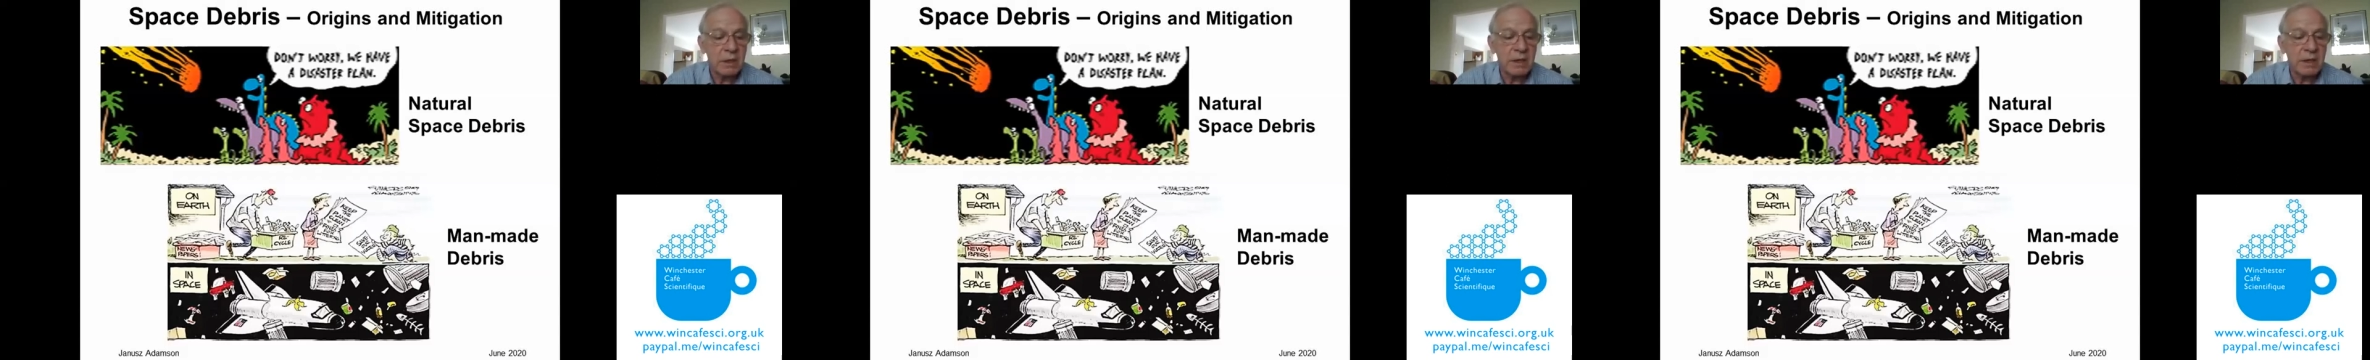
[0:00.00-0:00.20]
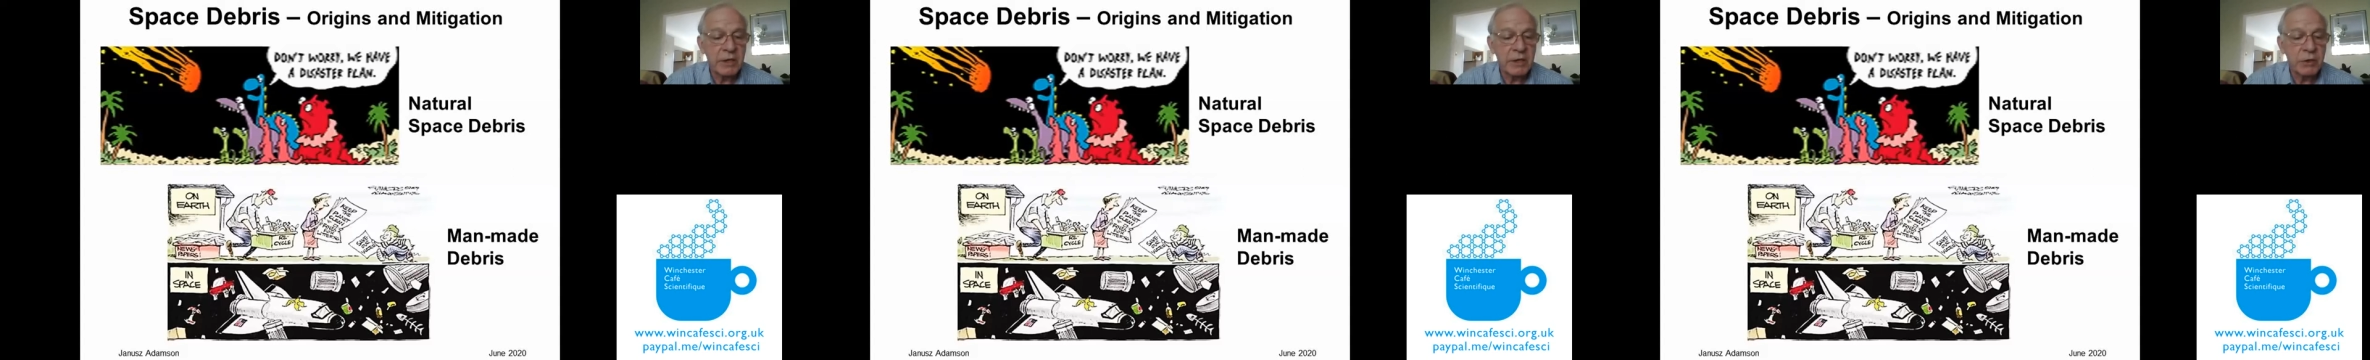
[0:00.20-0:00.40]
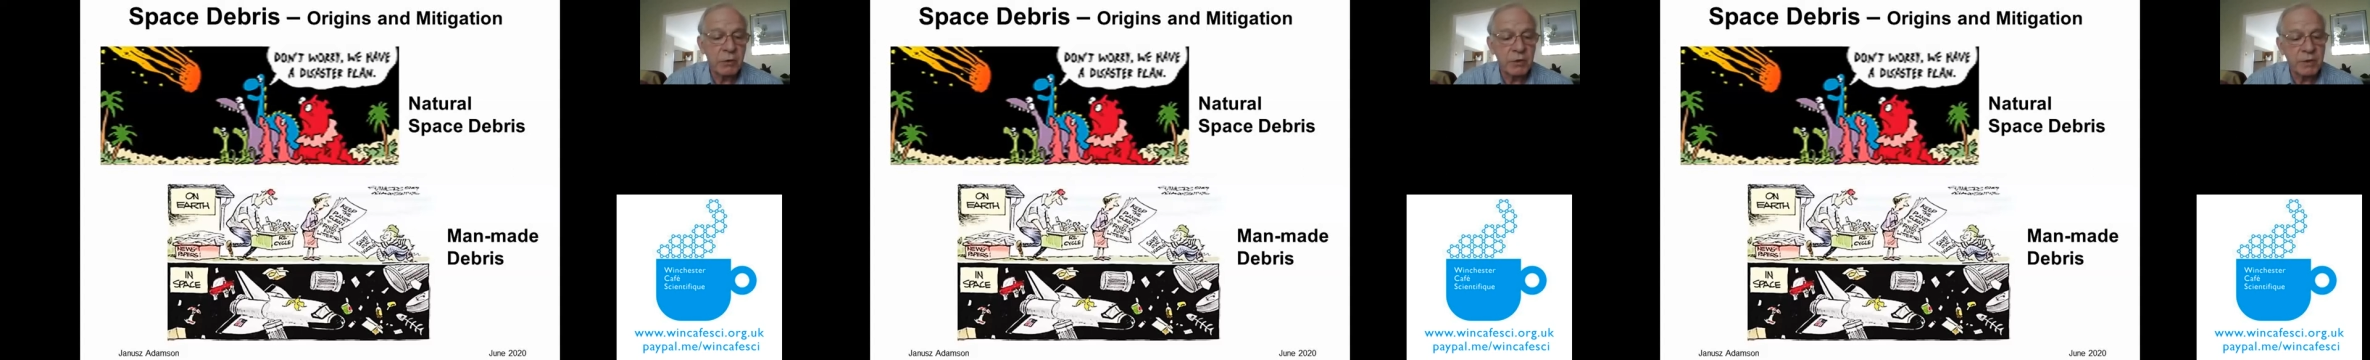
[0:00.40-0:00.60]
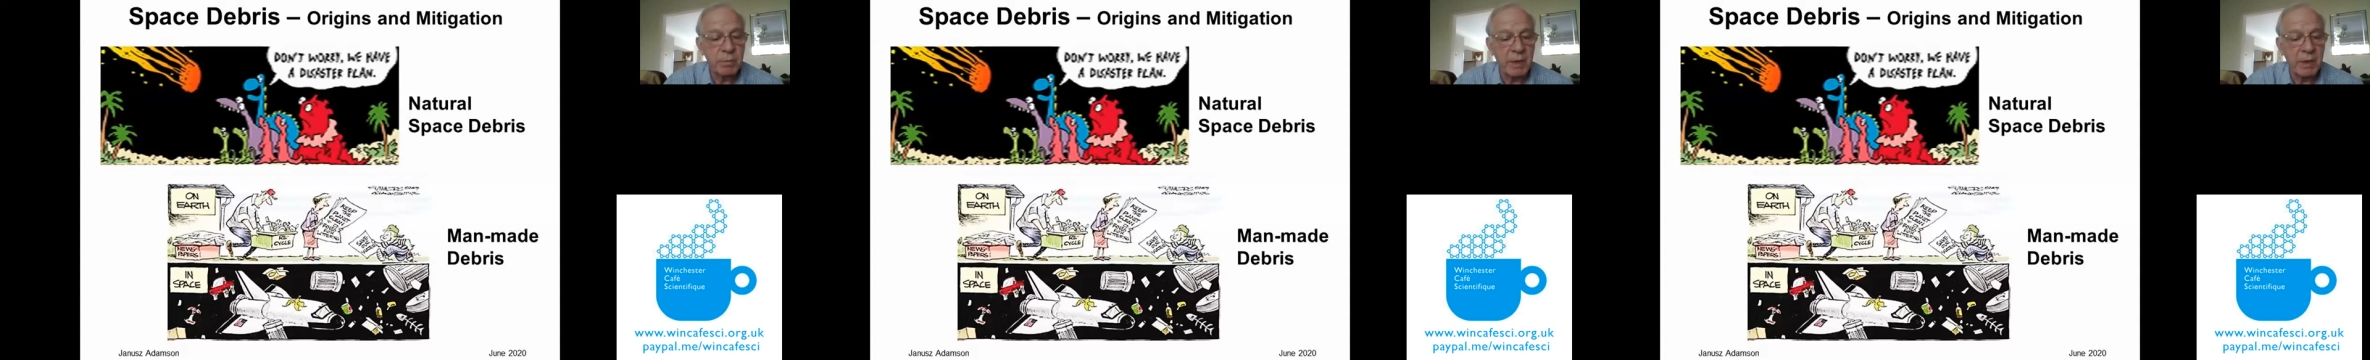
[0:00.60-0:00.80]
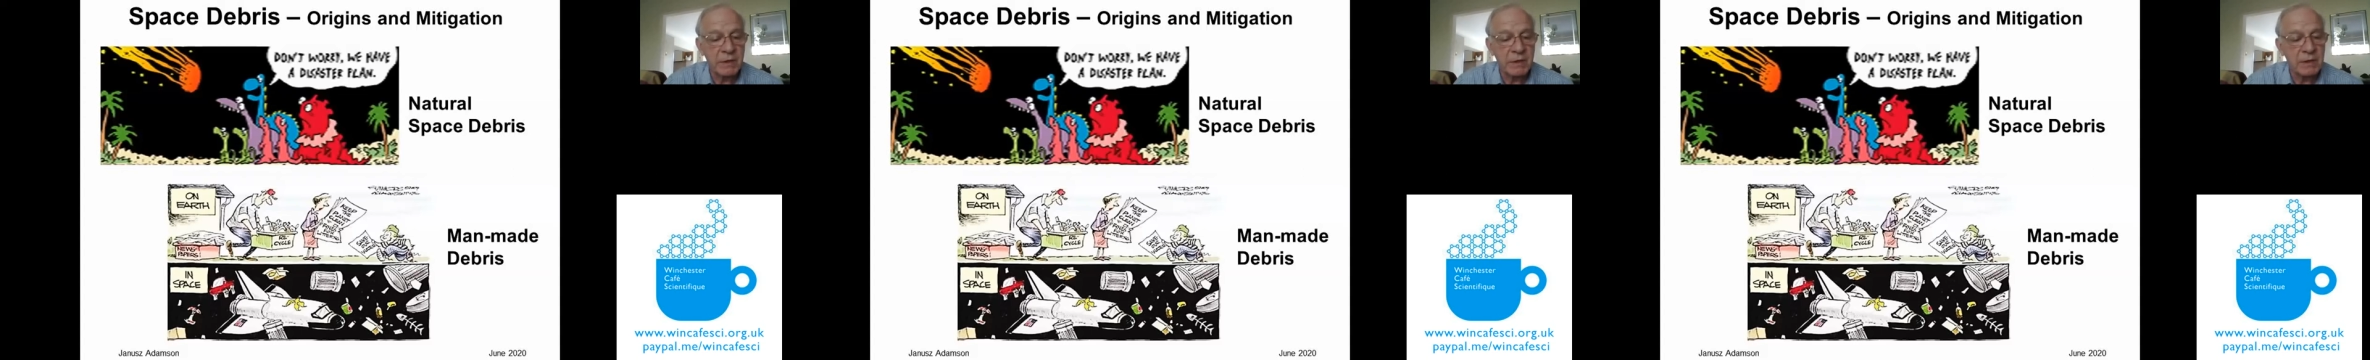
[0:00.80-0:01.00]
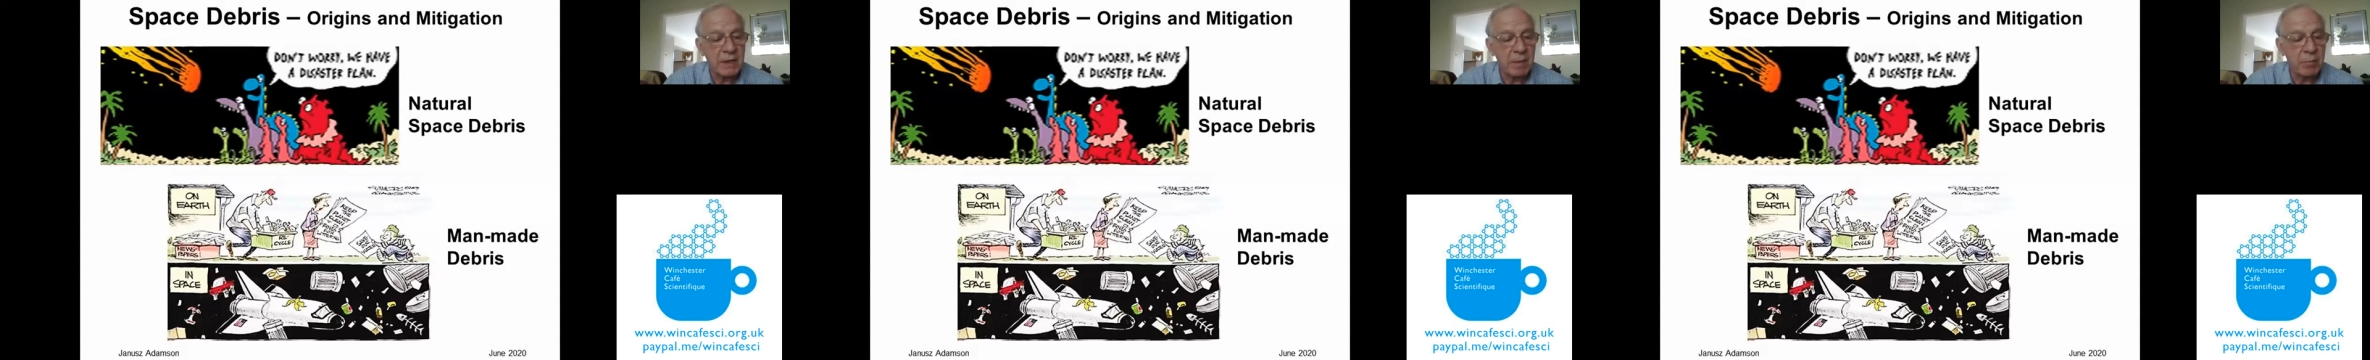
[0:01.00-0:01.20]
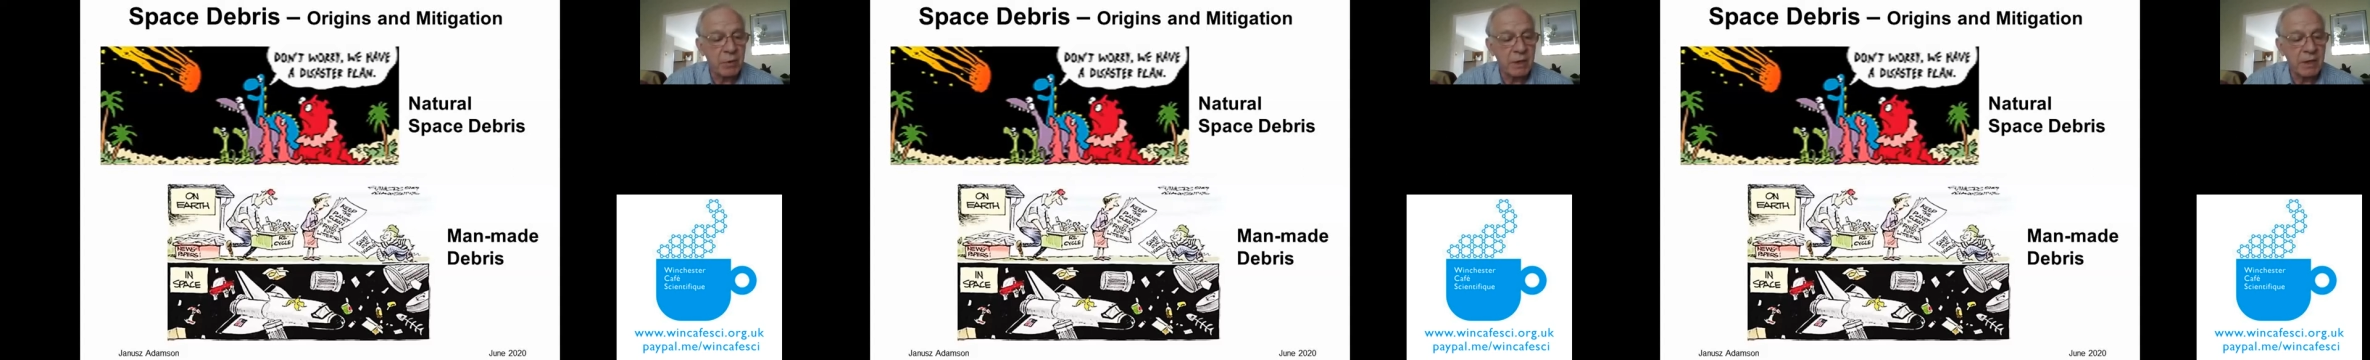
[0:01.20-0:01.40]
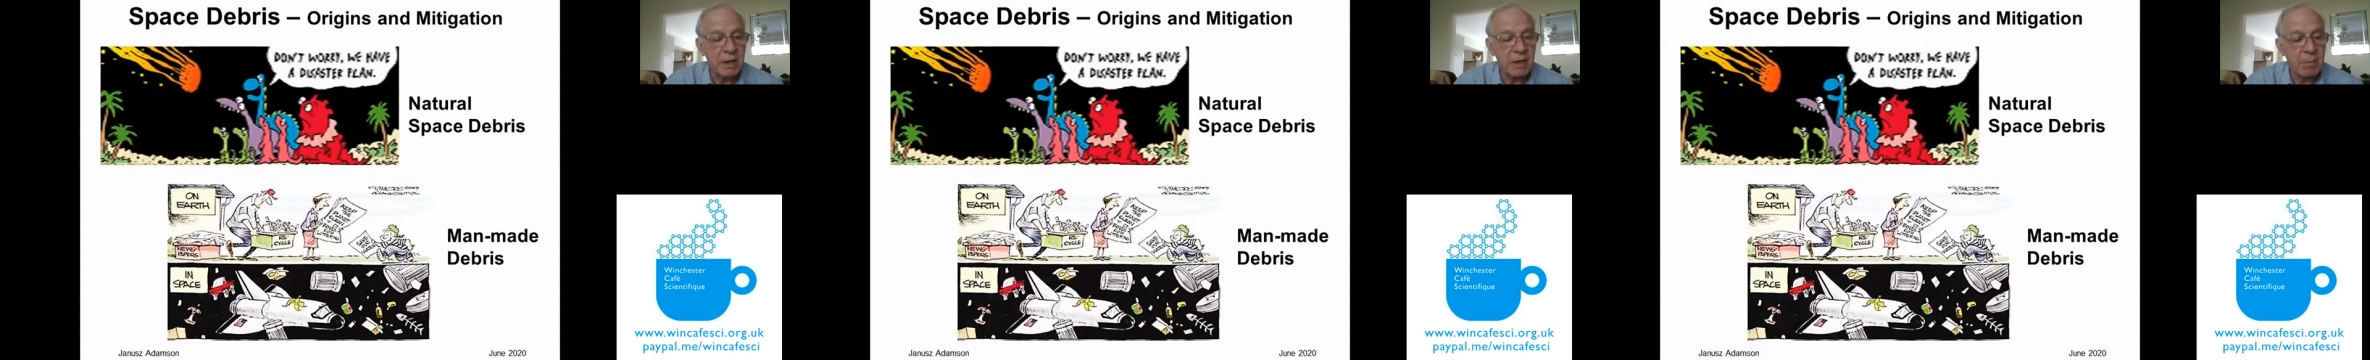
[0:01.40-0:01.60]
natural space
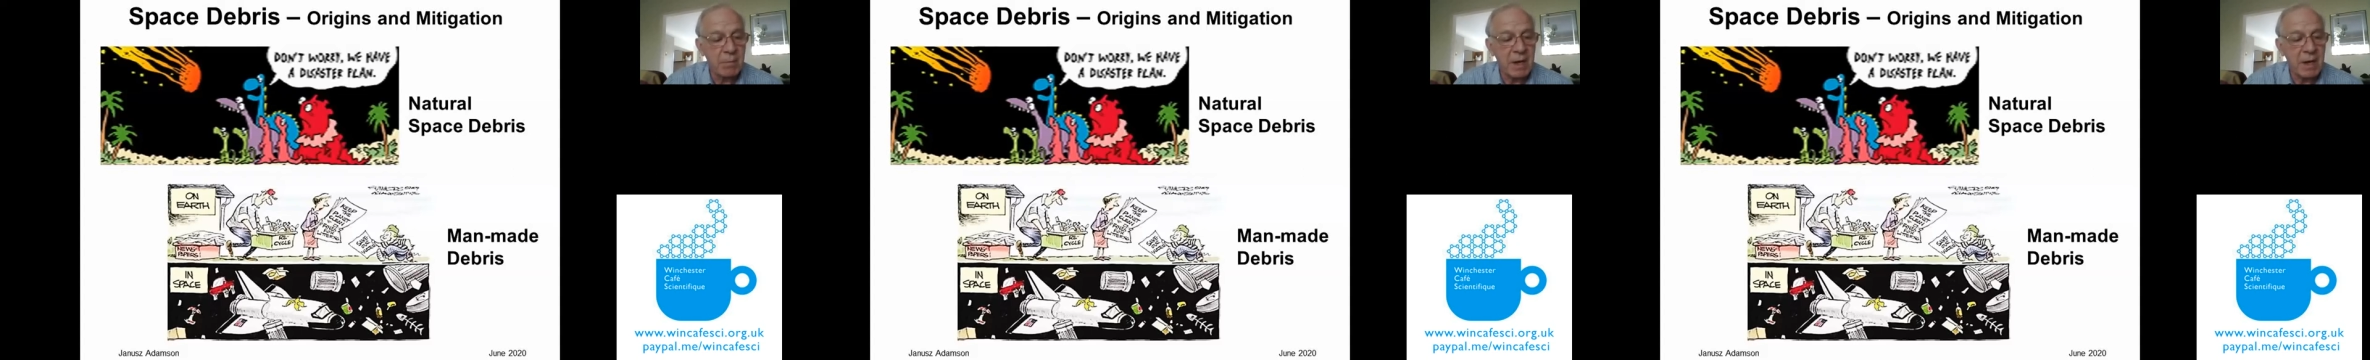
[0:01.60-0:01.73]
debris and